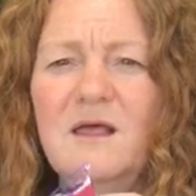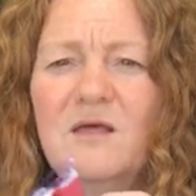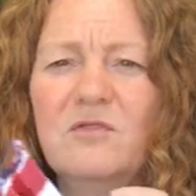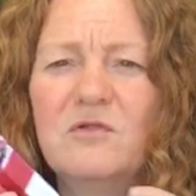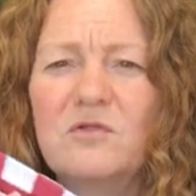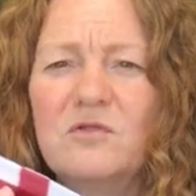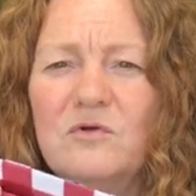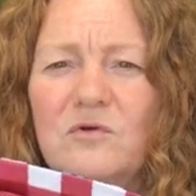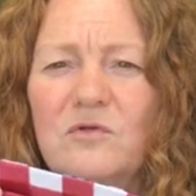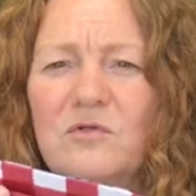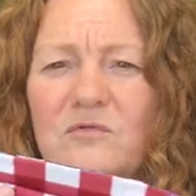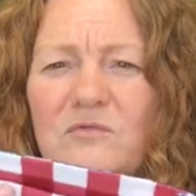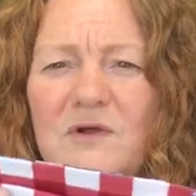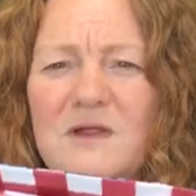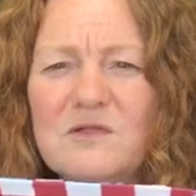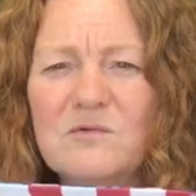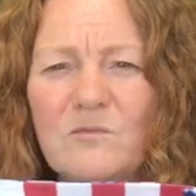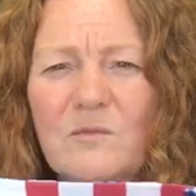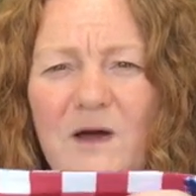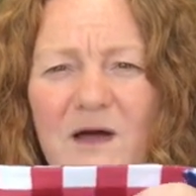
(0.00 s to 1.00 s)
There's another
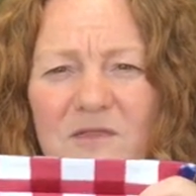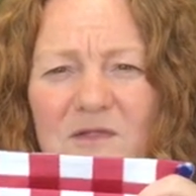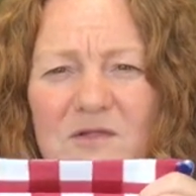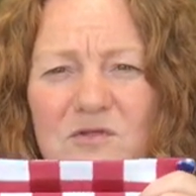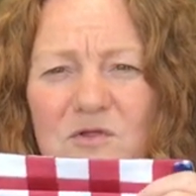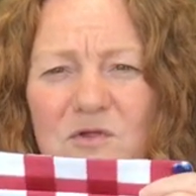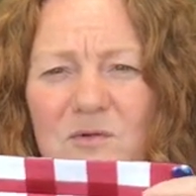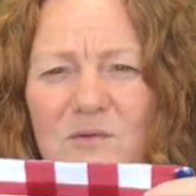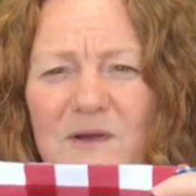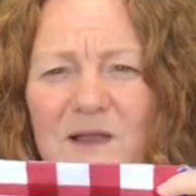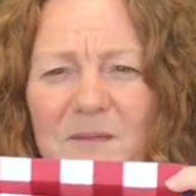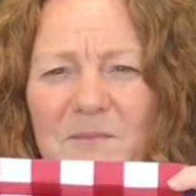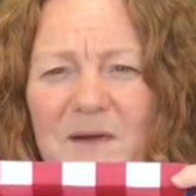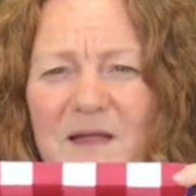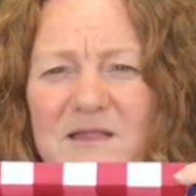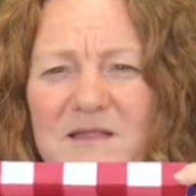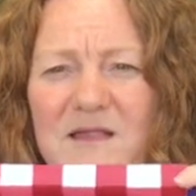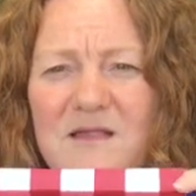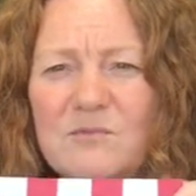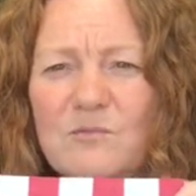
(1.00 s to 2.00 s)
reason why this 2-layer
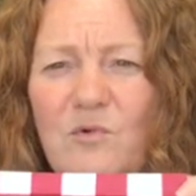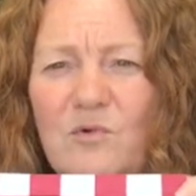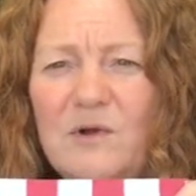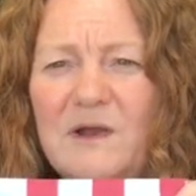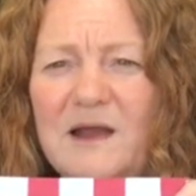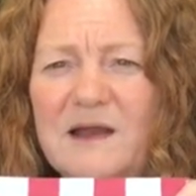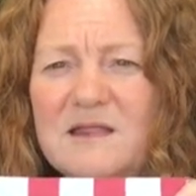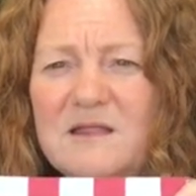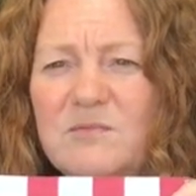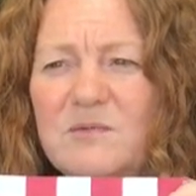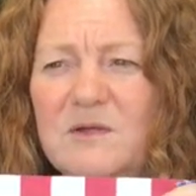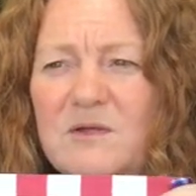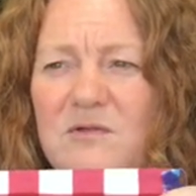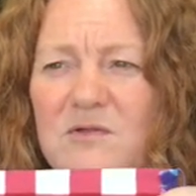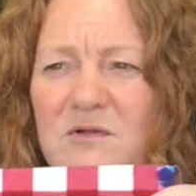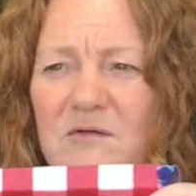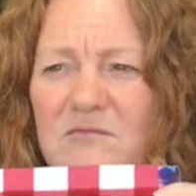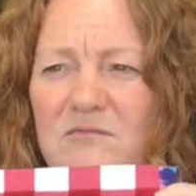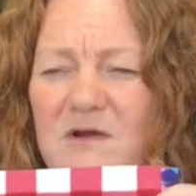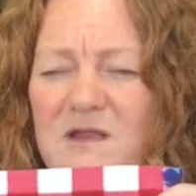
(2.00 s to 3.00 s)
mask is more likely to be used
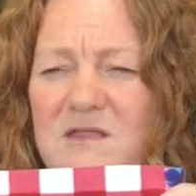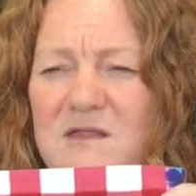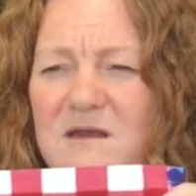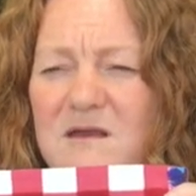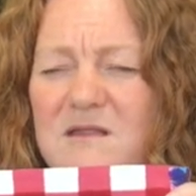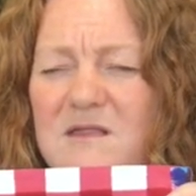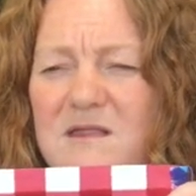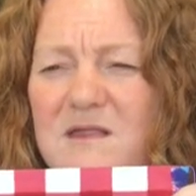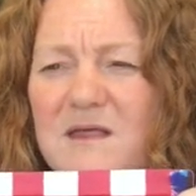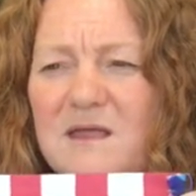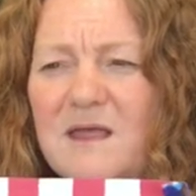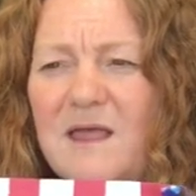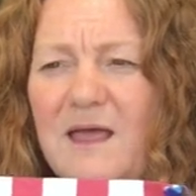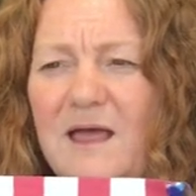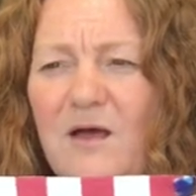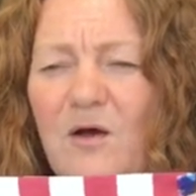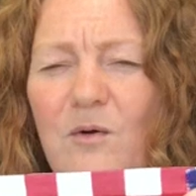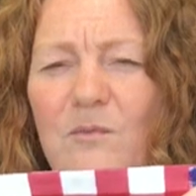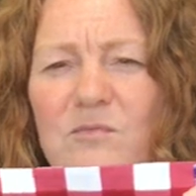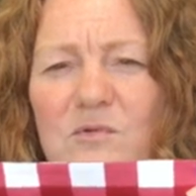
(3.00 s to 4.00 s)
on residents in
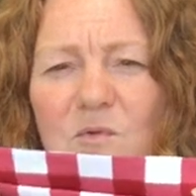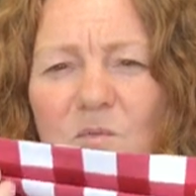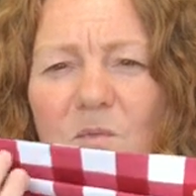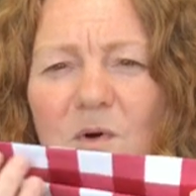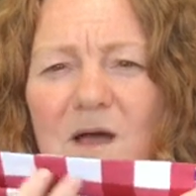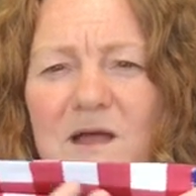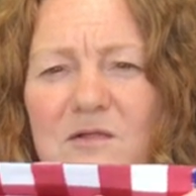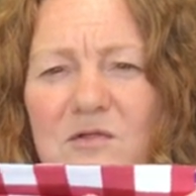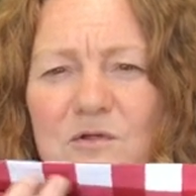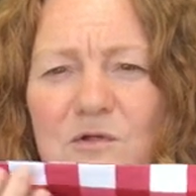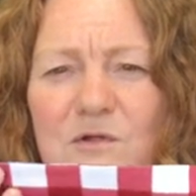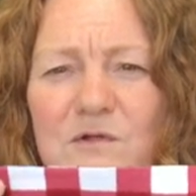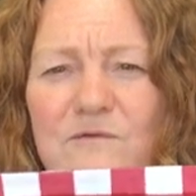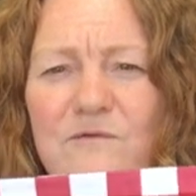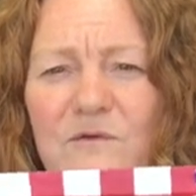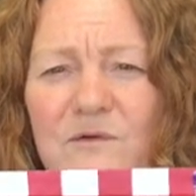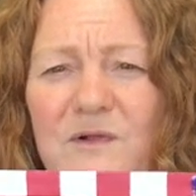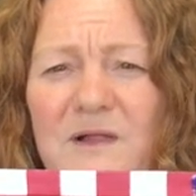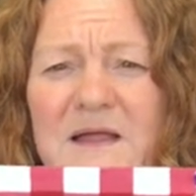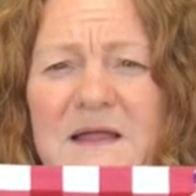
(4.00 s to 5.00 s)
care homes and why it's
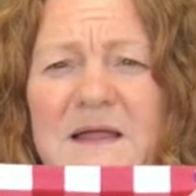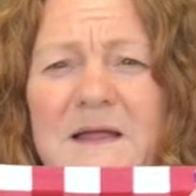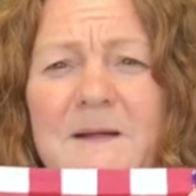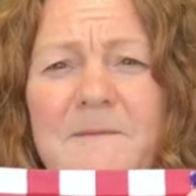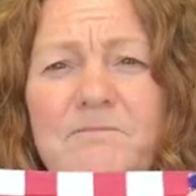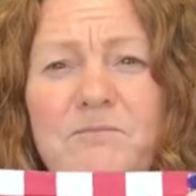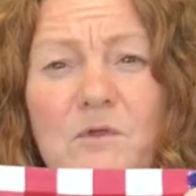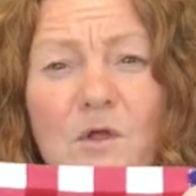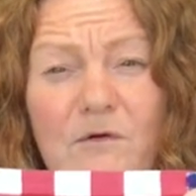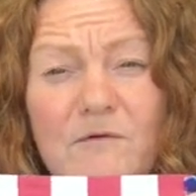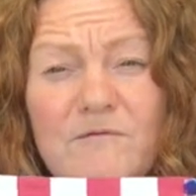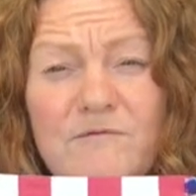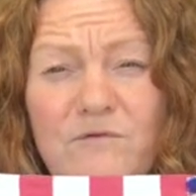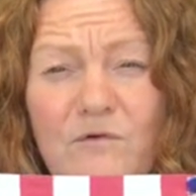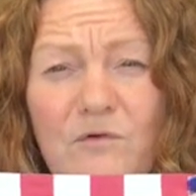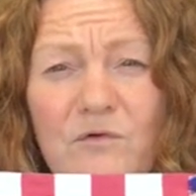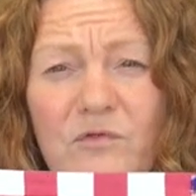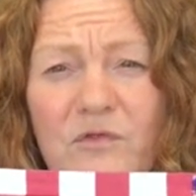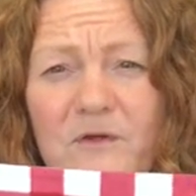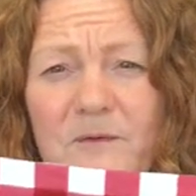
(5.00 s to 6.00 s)
useful
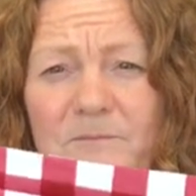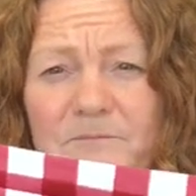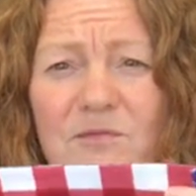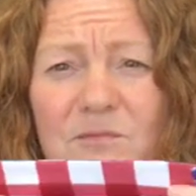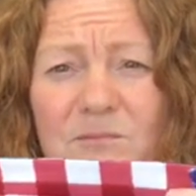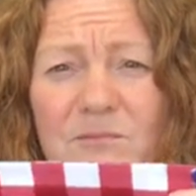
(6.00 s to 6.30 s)
for them.